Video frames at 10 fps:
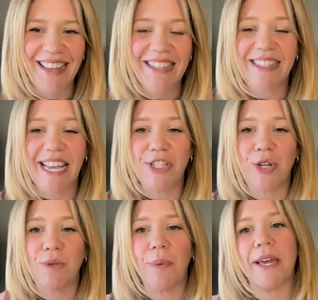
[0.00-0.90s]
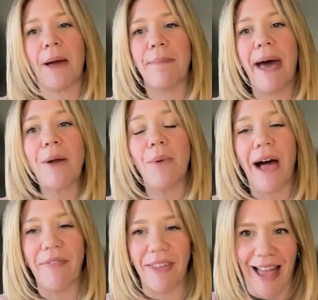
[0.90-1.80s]
Stay tuned. When we come back, we'll
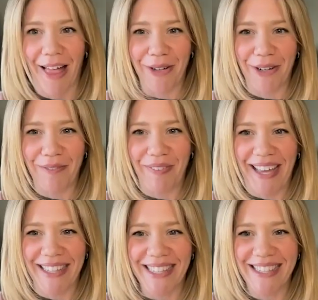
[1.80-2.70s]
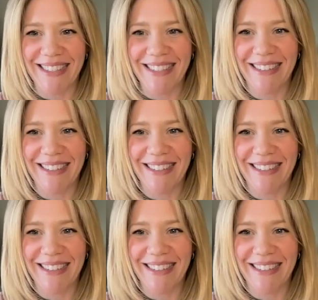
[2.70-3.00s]
have the calendar of events.